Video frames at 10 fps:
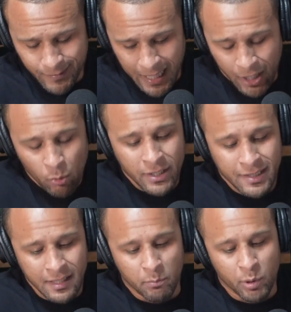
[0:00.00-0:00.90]
I don't want to
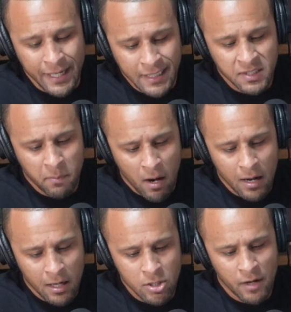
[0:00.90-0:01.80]
say the brightest spot
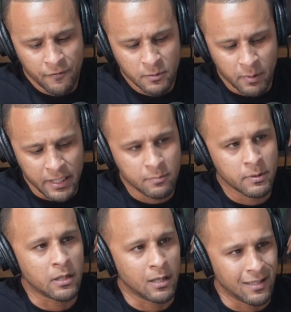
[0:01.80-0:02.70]
on offense, but he's
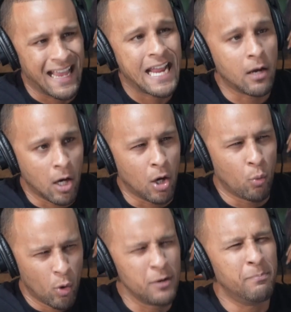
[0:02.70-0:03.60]
been a
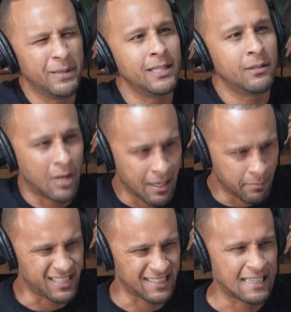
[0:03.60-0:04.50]
1B, right?
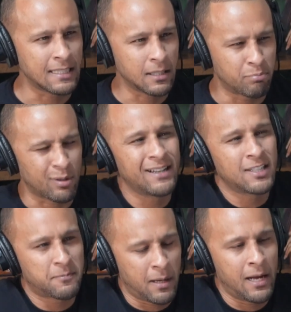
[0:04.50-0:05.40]
Because I think the
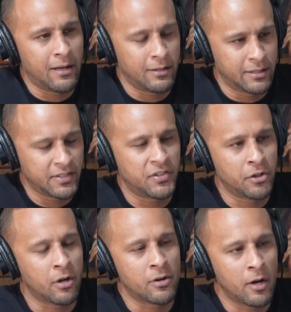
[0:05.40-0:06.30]
brightest spot this
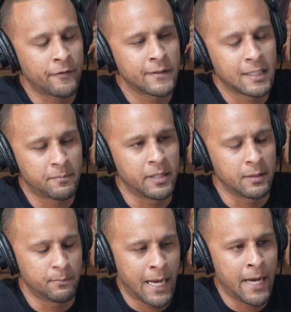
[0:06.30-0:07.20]
year on offense has
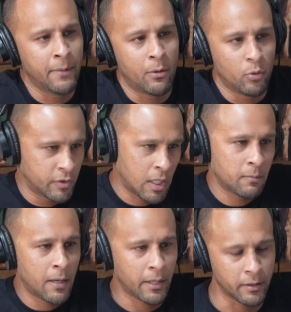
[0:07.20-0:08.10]
been Bam, and we'll talk
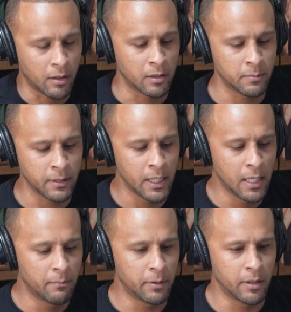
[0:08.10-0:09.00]
about it in a little bit.
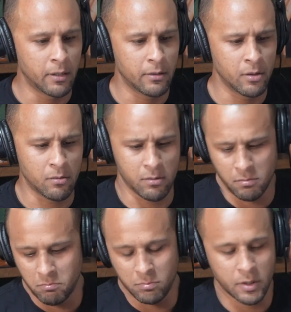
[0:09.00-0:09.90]
But, you
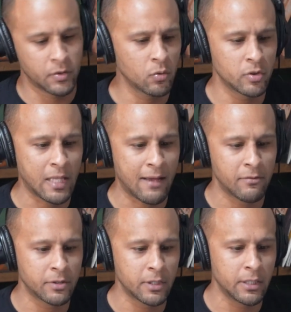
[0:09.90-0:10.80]
know, this dude is
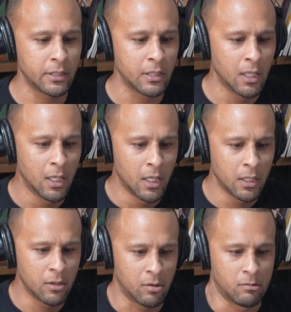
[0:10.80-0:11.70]
averaging,
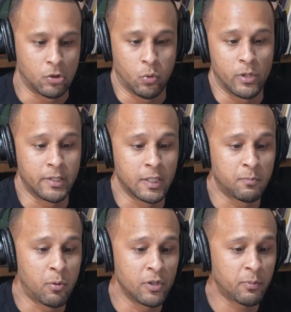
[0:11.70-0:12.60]
you know, 26
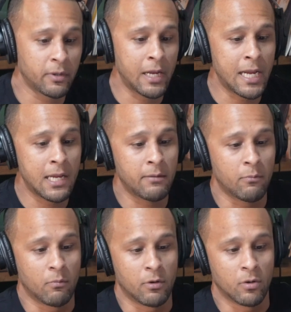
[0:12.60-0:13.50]
points per
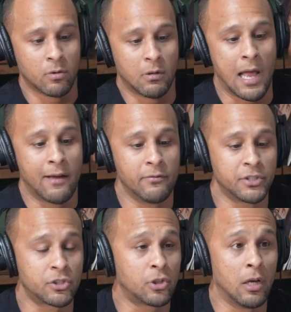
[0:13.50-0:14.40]
game, you know,
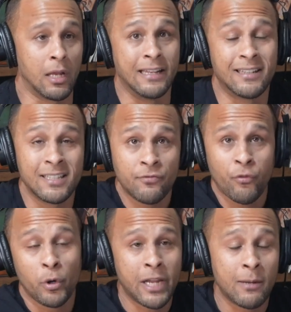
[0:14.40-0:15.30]
averaged in this
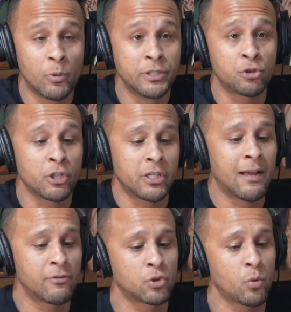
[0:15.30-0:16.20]
four-game winning streak, he
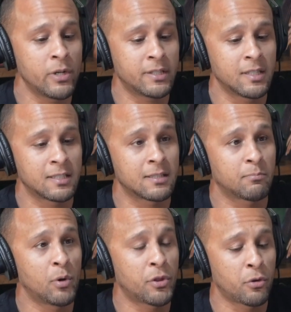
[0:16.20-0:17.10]
averaged
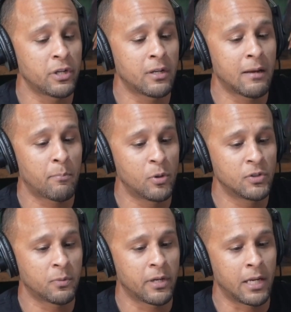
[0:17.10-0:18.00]
26.3 points
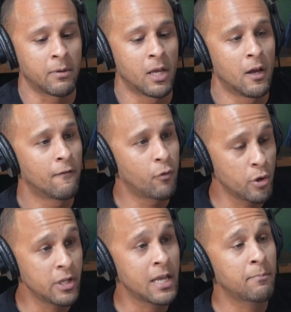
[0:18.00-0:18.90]
per game,
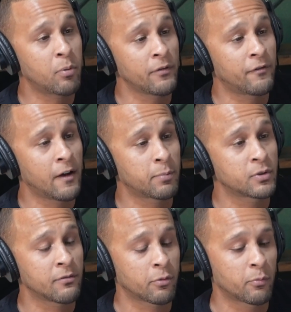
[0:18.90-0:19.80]

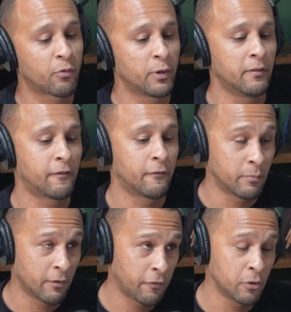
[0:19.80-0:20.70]
48.5% from
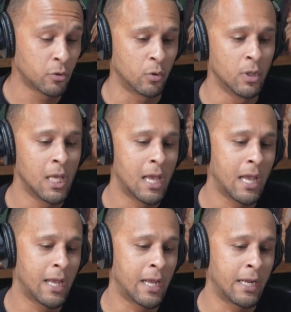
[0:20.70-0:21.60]
the field goal,
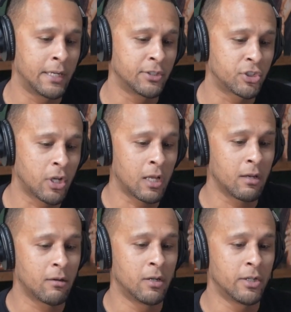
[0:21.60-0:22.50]
and shot
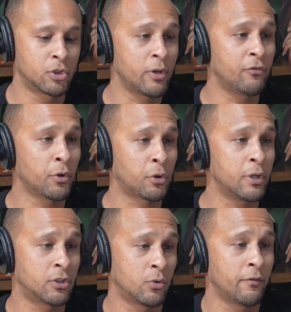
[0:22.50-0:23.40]
24
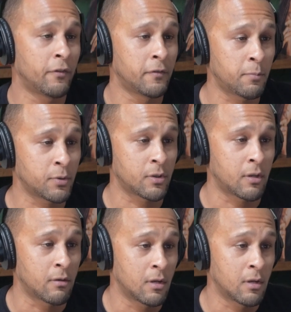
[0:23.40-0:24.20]
threes, shooting 50%.